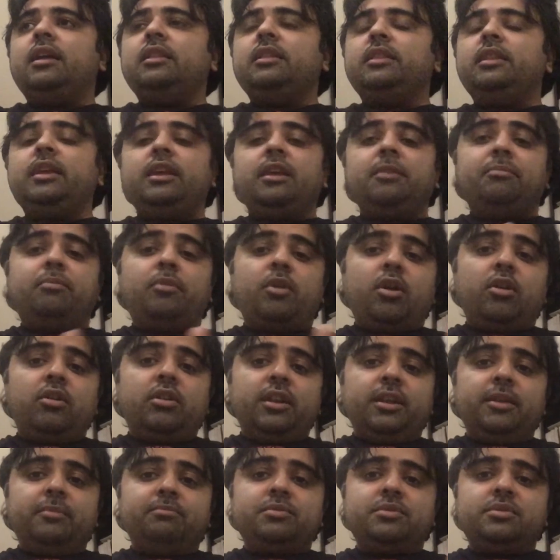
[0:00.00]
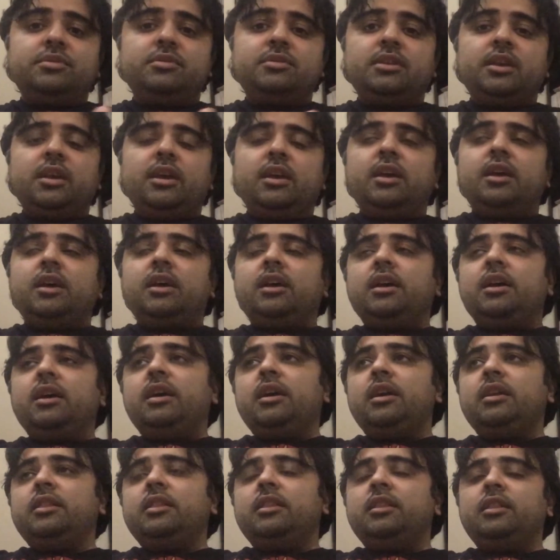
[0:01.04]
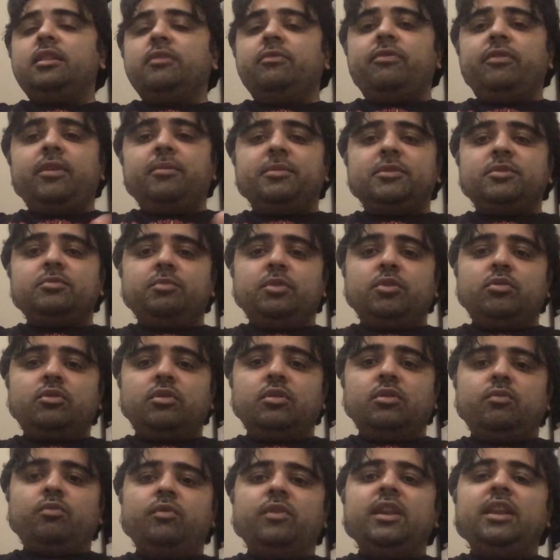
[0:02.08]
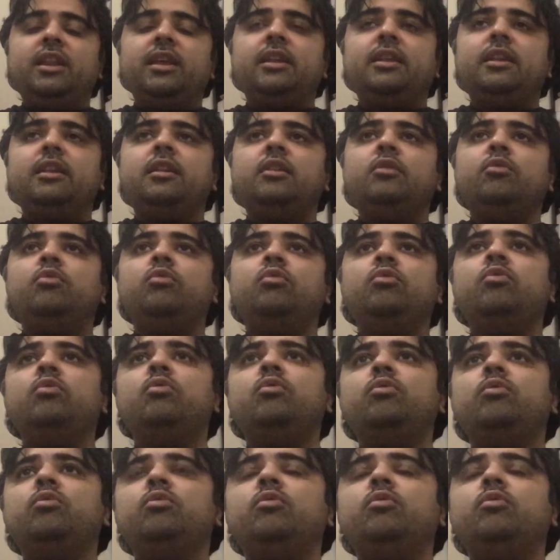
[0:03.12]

the Apocalypse, the famous mutant villain who